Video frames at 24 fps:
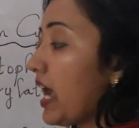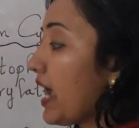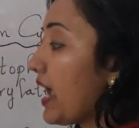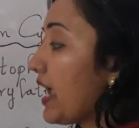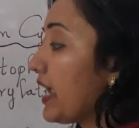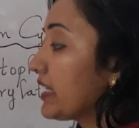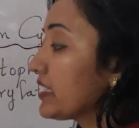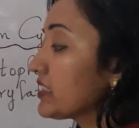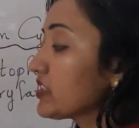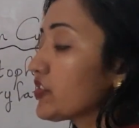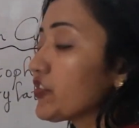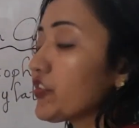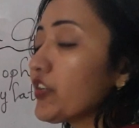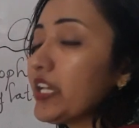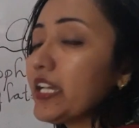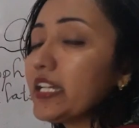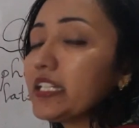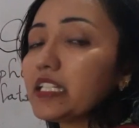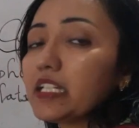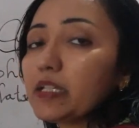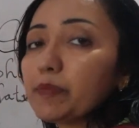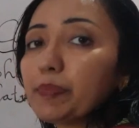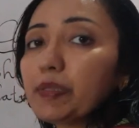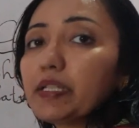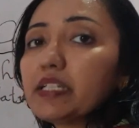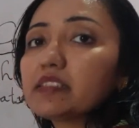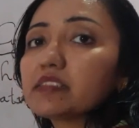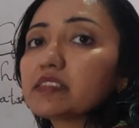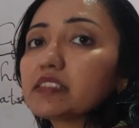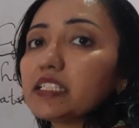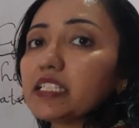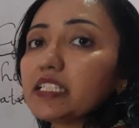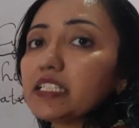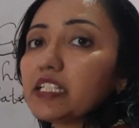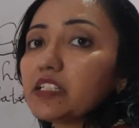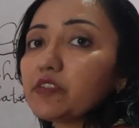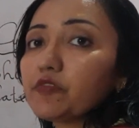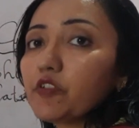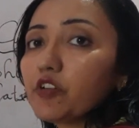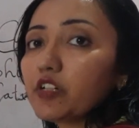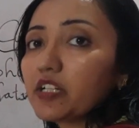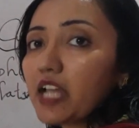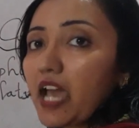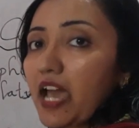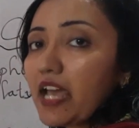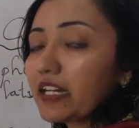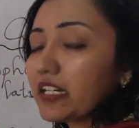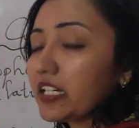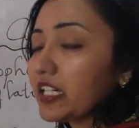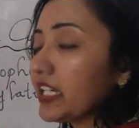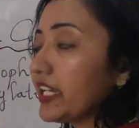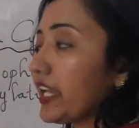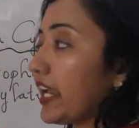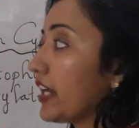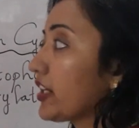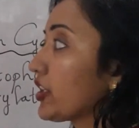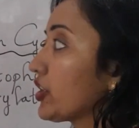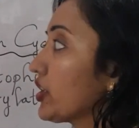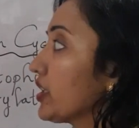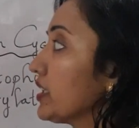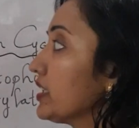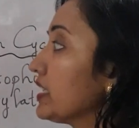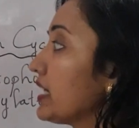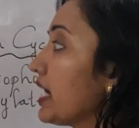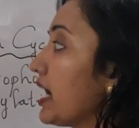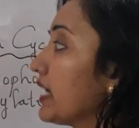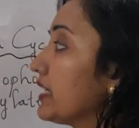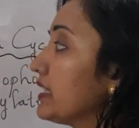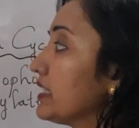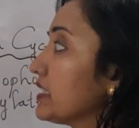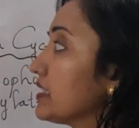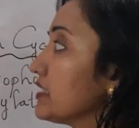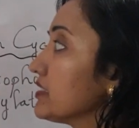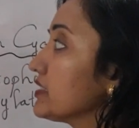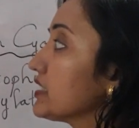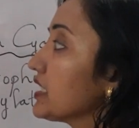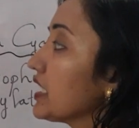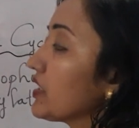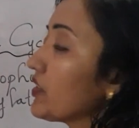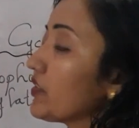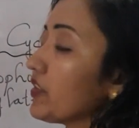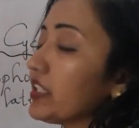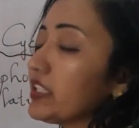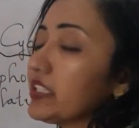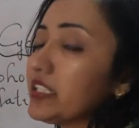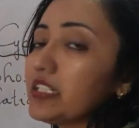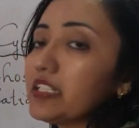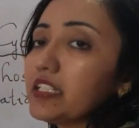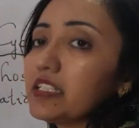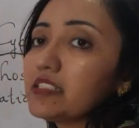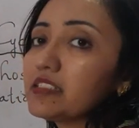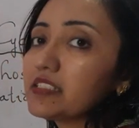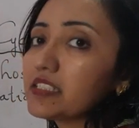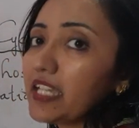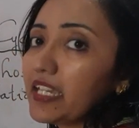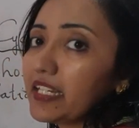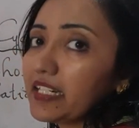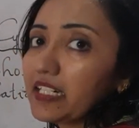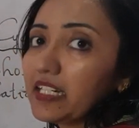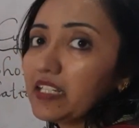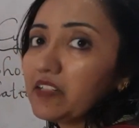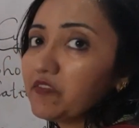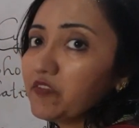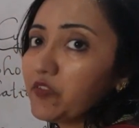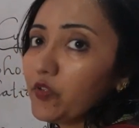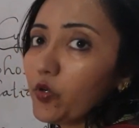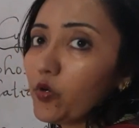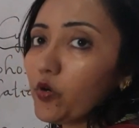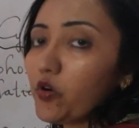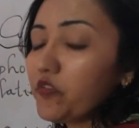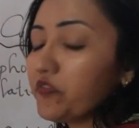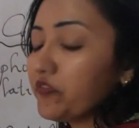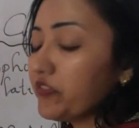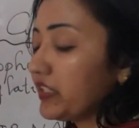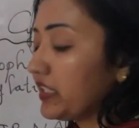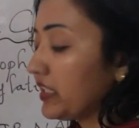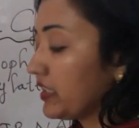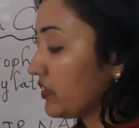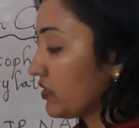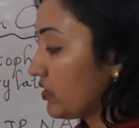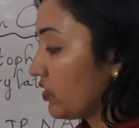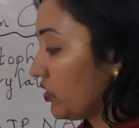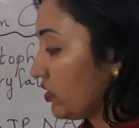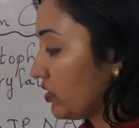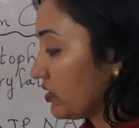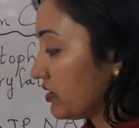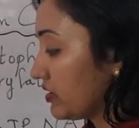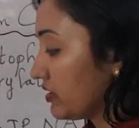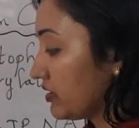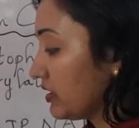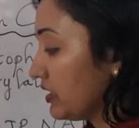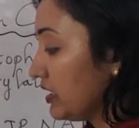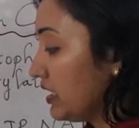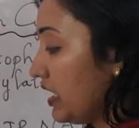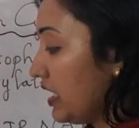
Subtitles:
Extra ATP is needed for dark reaction, and it is generated in cyclic flow of electrons.